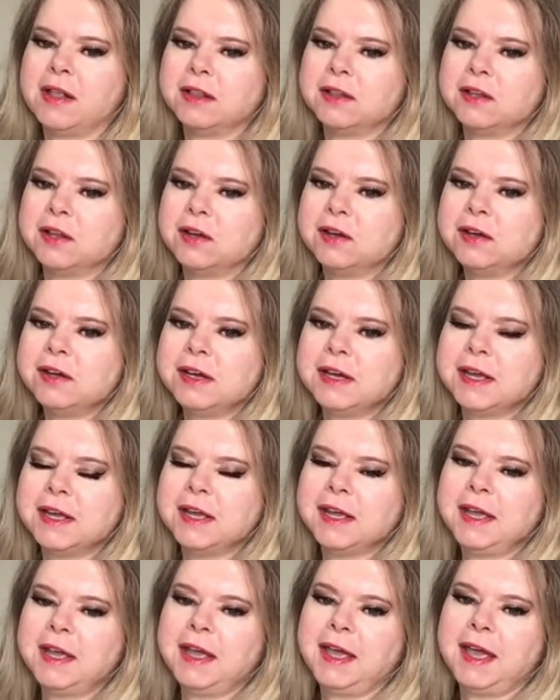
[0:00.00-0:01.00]
look
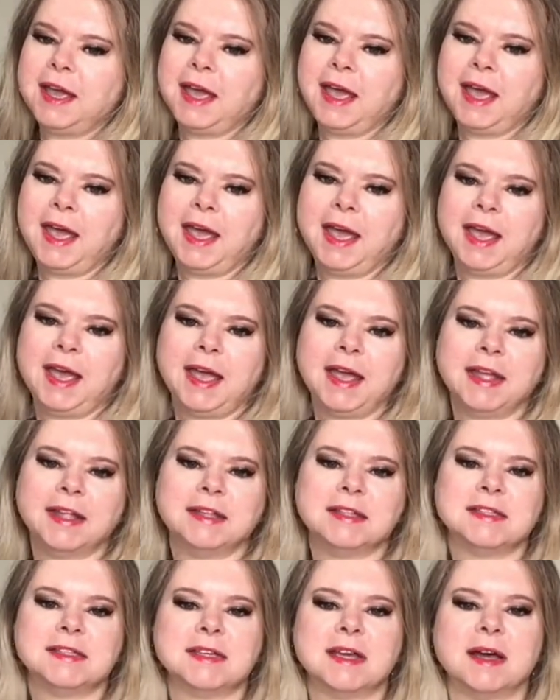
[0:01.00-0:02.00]

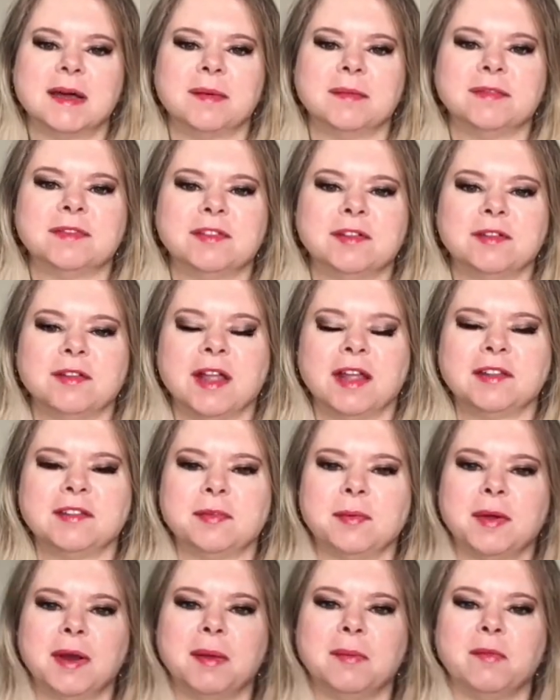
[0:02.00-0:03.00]
and um, so that's
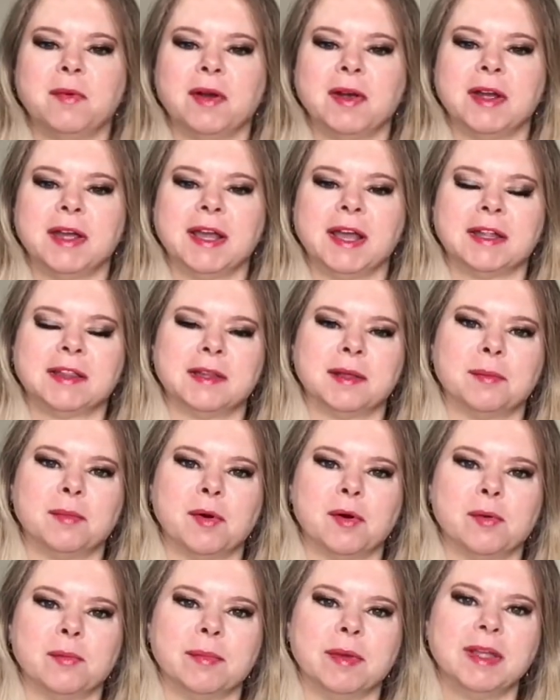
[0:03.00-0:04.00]
what I'm wearing at the
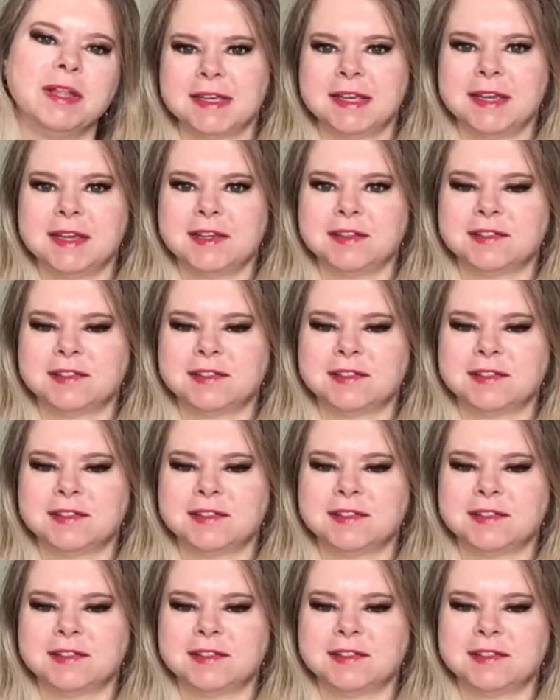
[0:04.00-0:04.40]
moment.